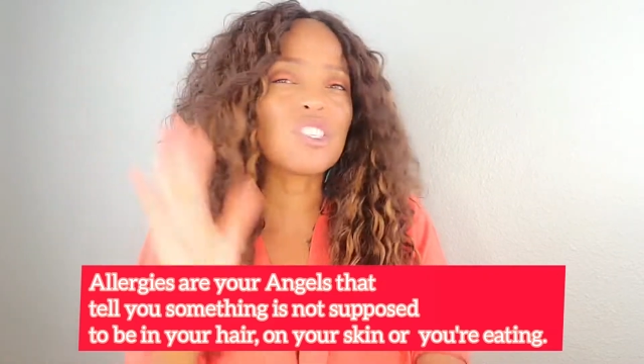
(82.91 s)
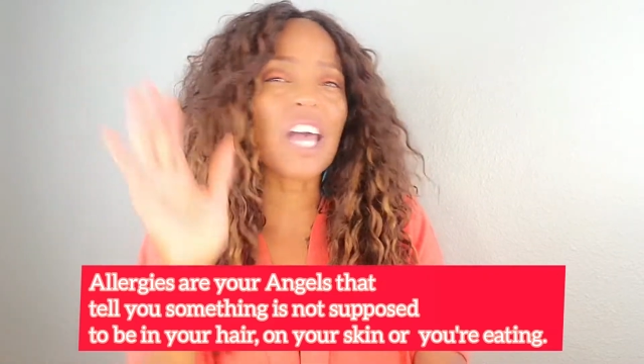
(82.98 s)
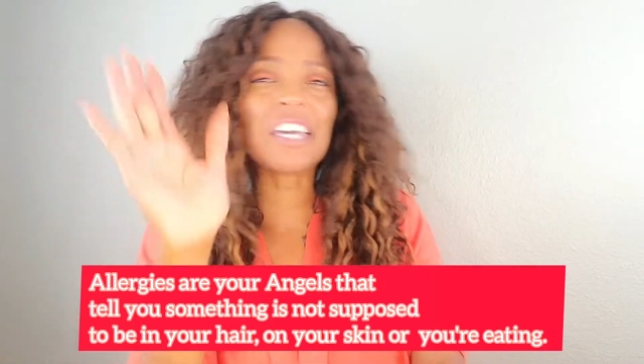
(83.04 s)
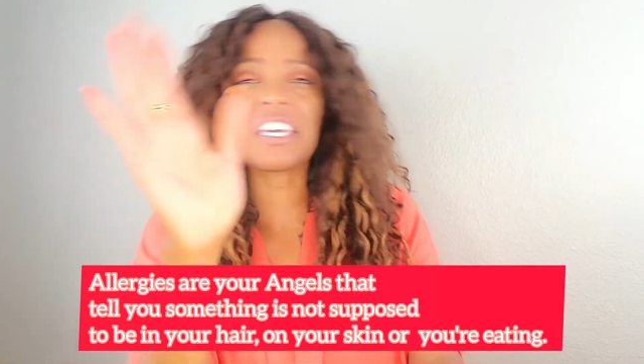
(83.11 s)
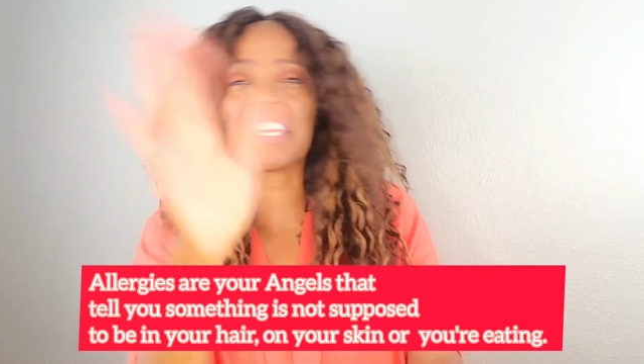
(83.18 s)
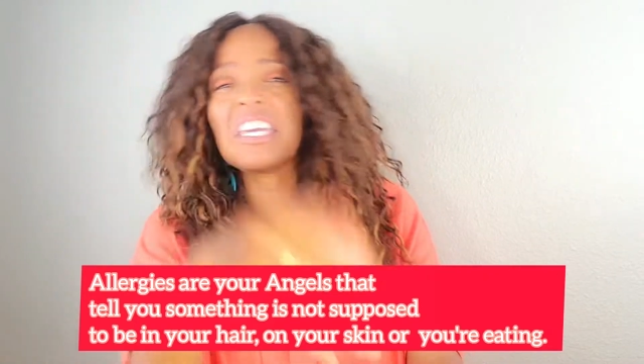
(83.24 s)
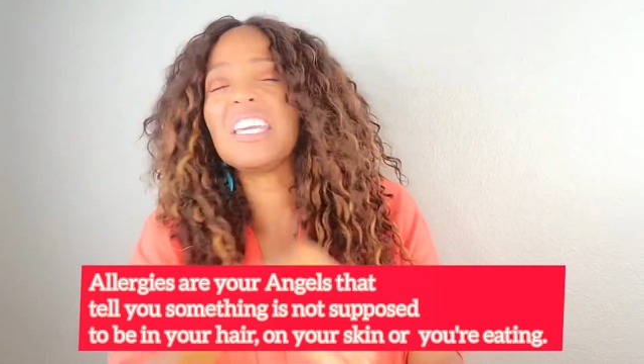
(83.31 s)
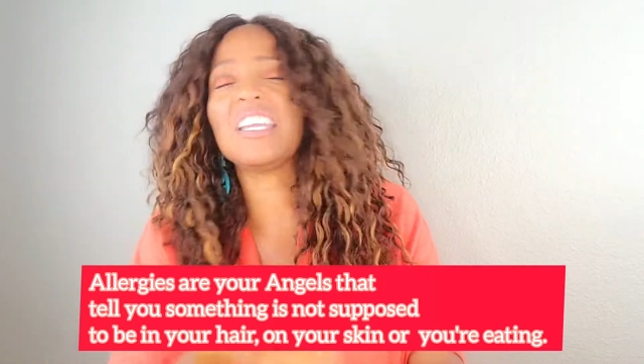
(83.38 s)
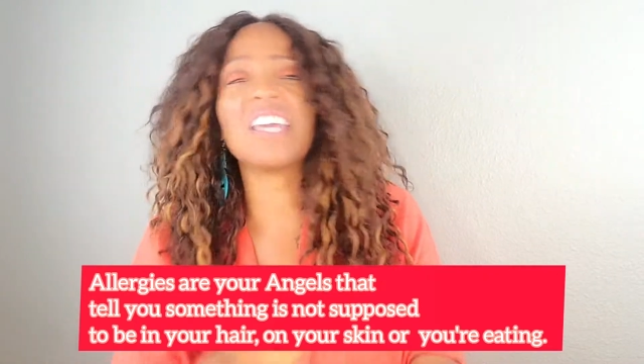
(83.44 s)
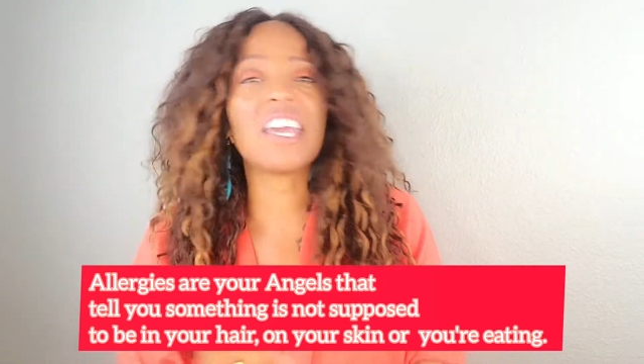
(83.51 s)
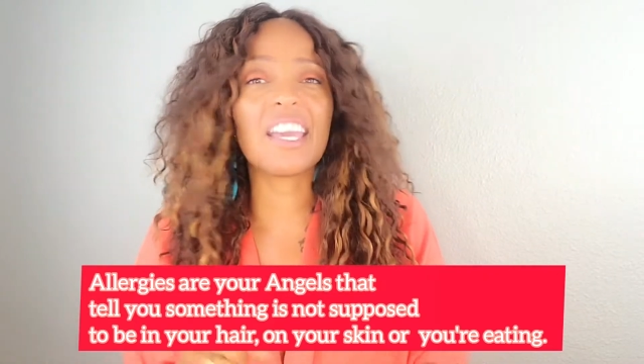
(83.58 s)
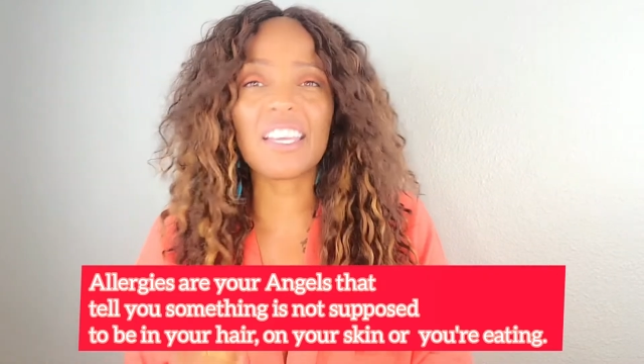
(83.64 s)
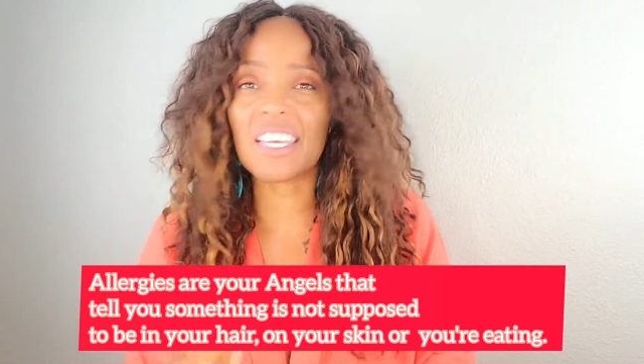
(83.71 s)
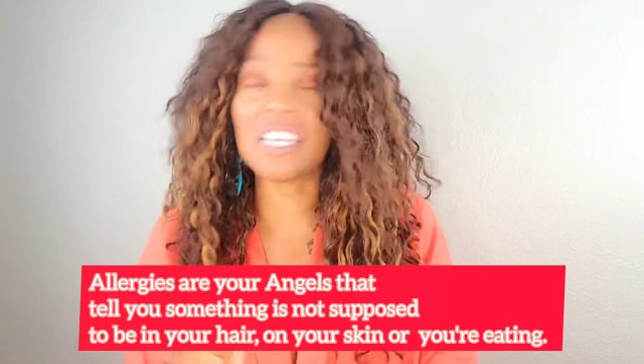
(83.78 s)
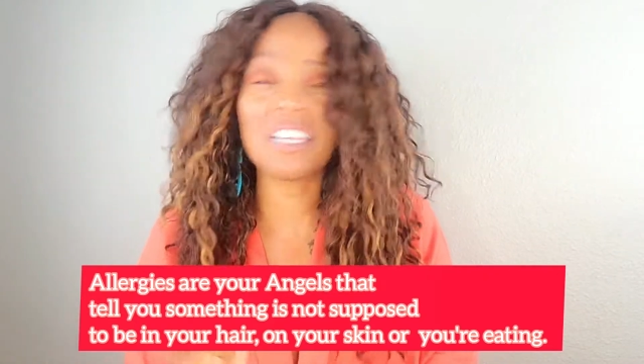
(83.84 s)
I can eat
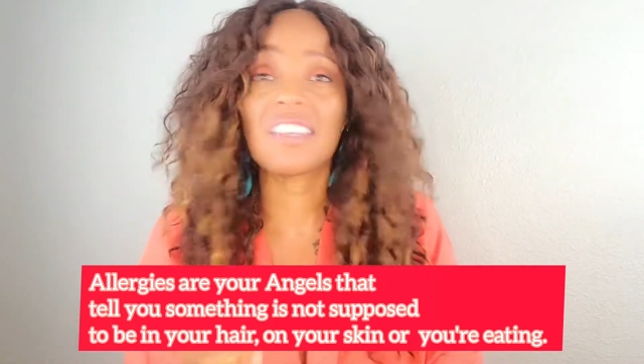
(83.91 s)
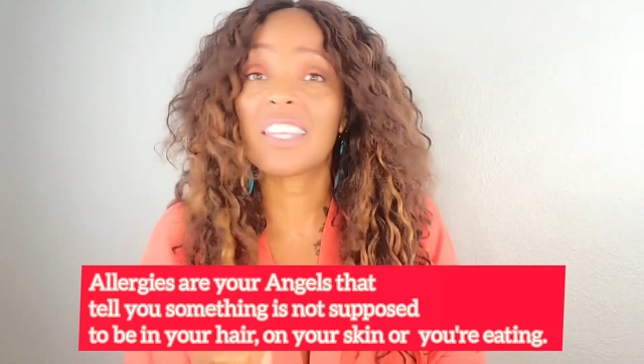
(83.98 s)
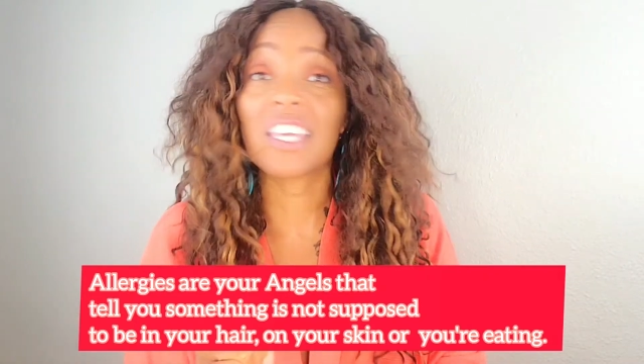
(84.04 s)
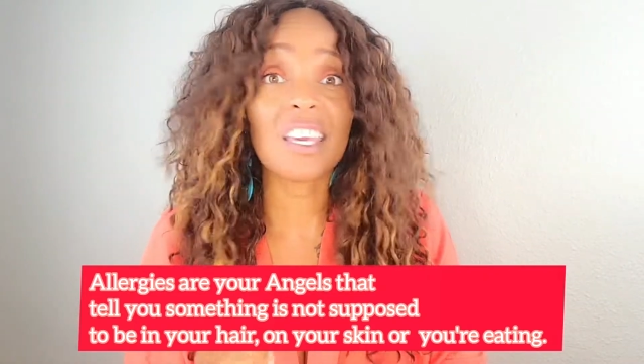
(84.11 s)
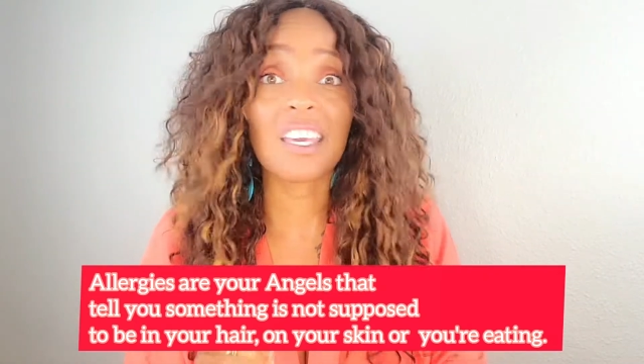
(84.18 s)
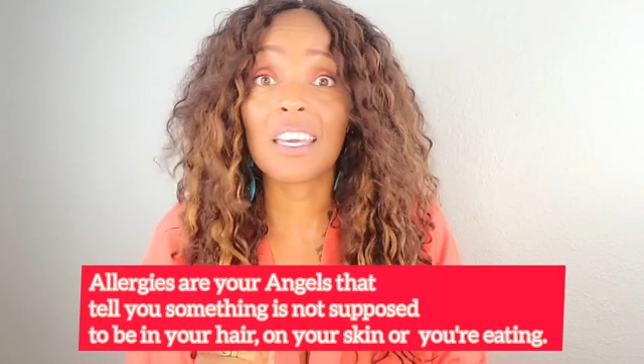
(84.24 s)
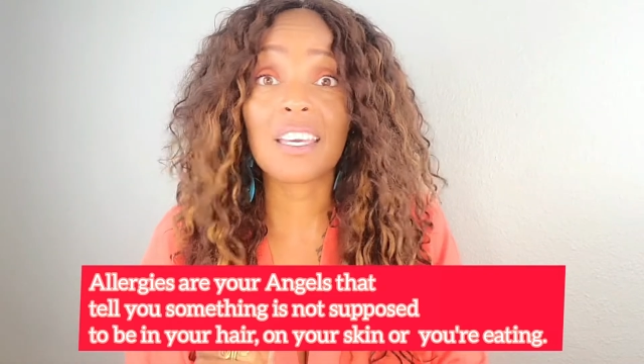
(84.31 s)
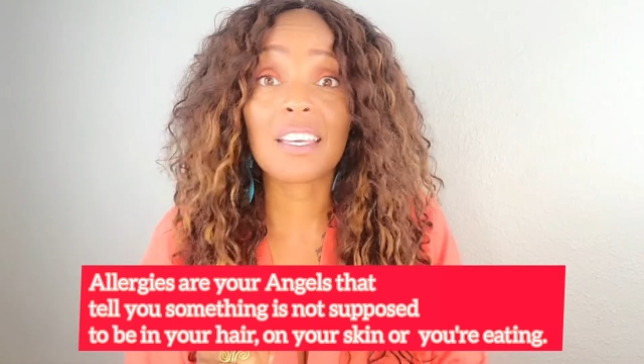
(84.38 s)
anything